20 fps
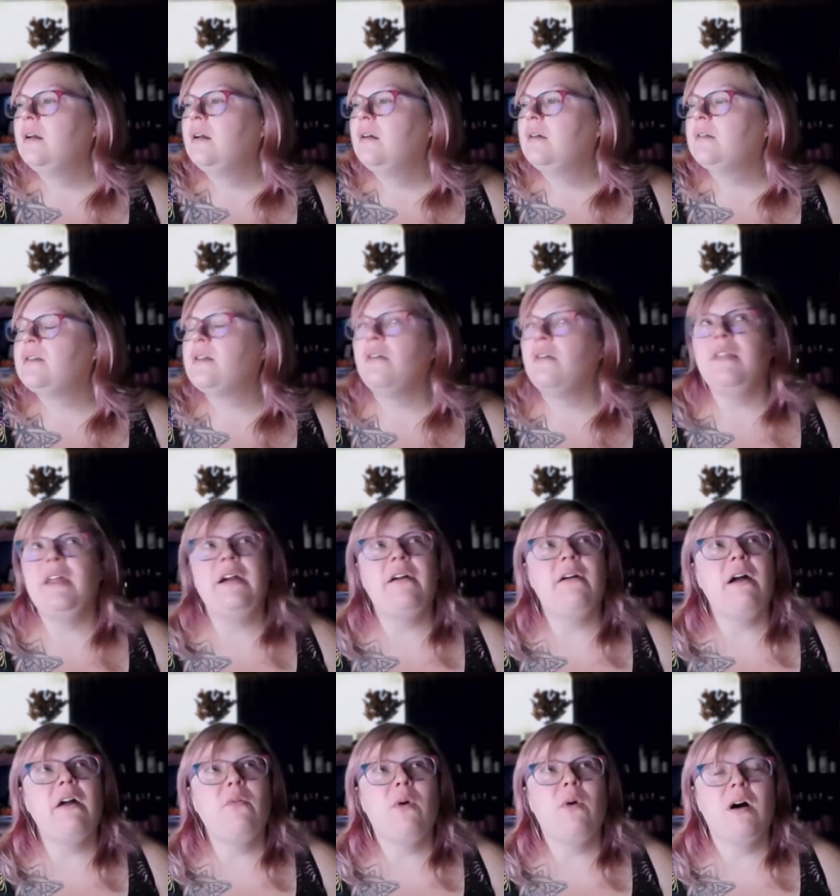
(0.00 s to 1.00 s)
And so
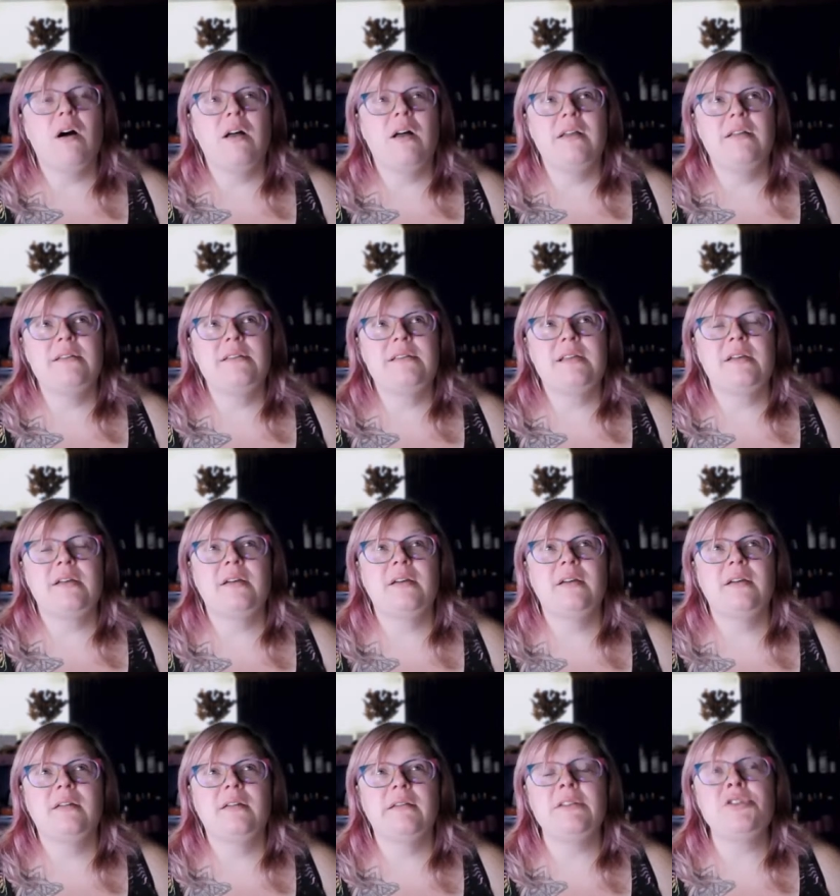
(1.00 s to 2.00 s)
there I was
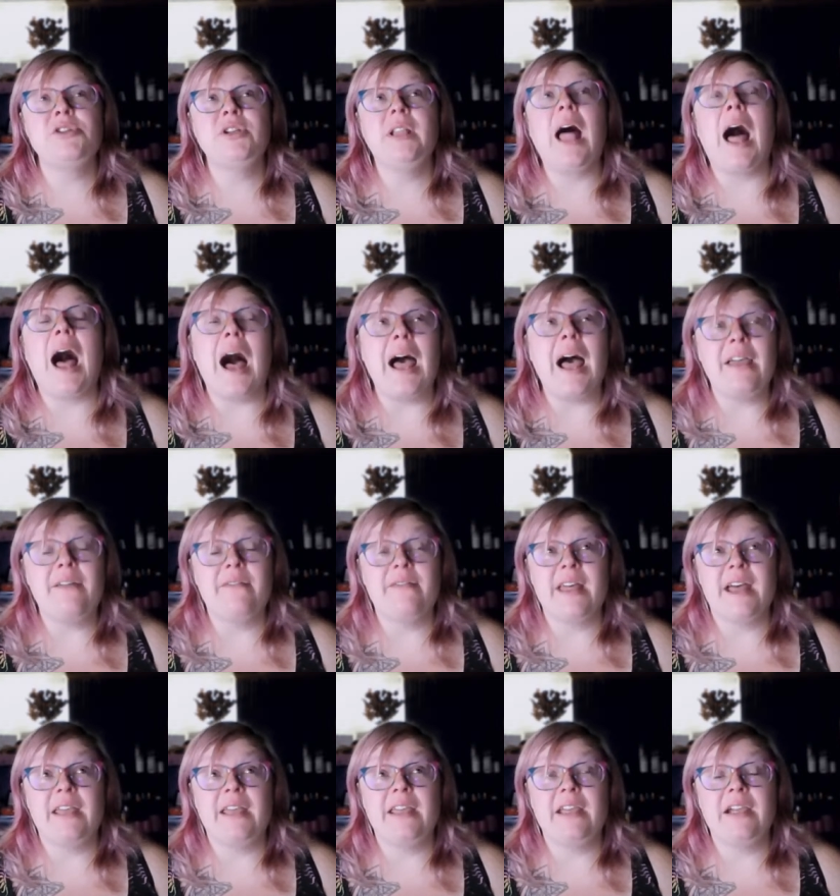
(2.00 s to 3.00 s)
in July of
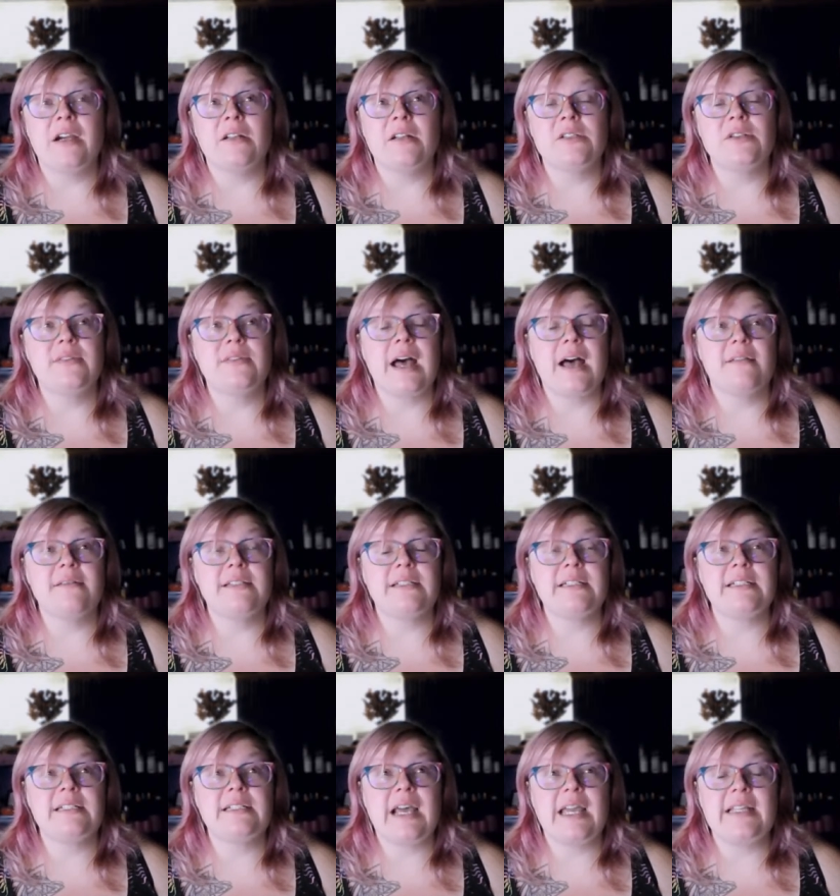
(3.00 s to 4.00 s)
that year,
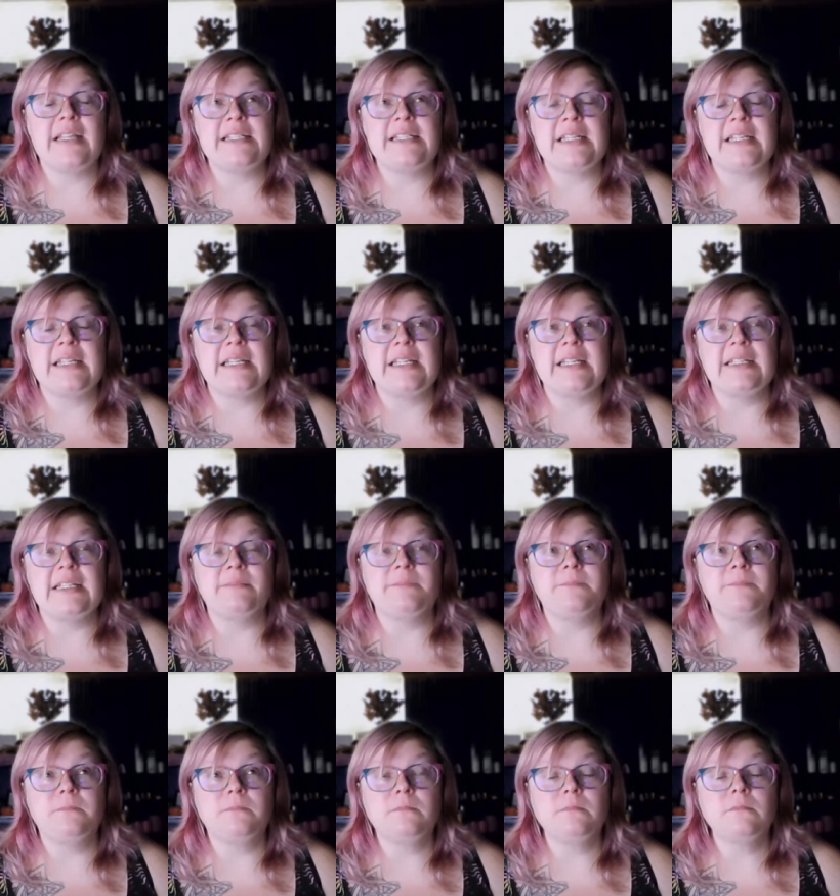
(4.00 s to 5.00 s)
2019, and
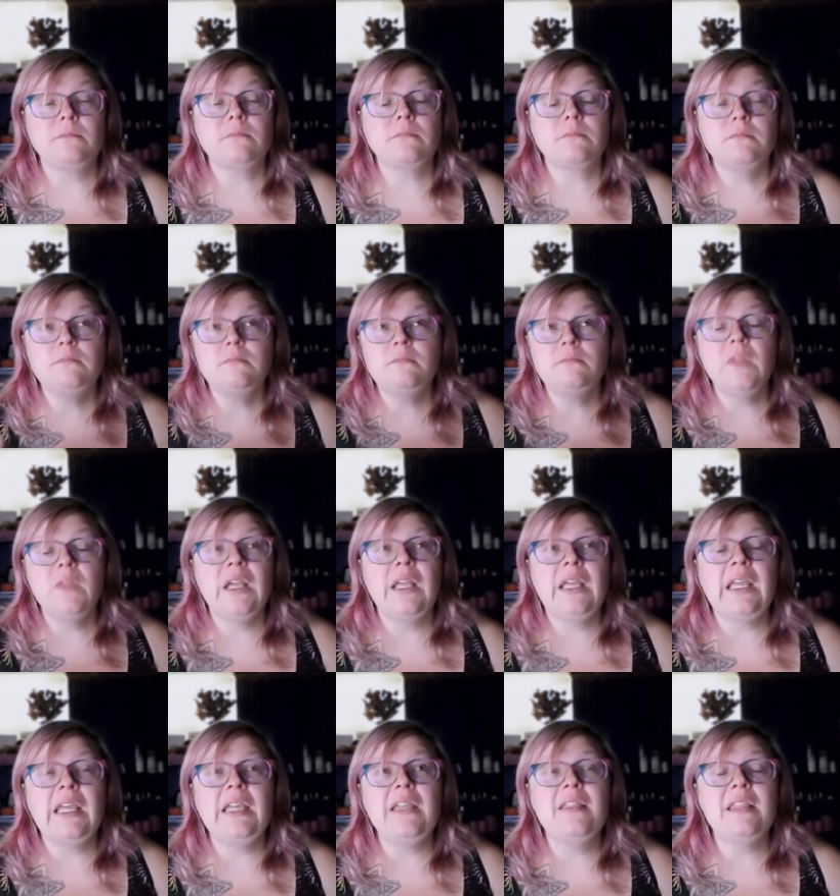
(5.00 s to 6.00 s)

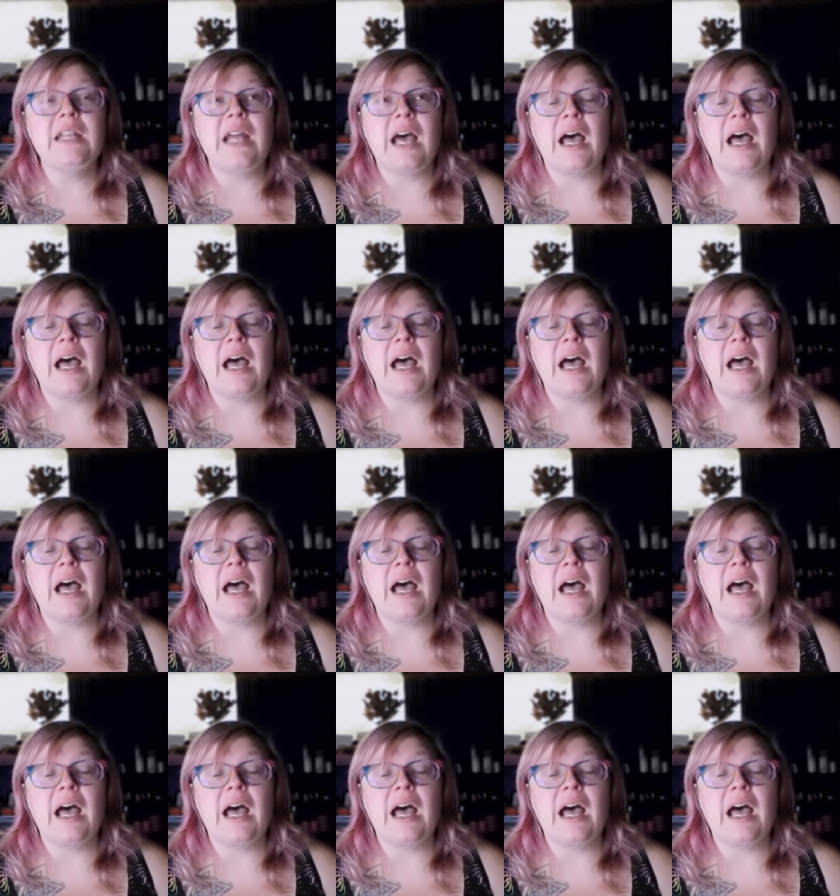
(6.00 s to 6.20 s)
Keith and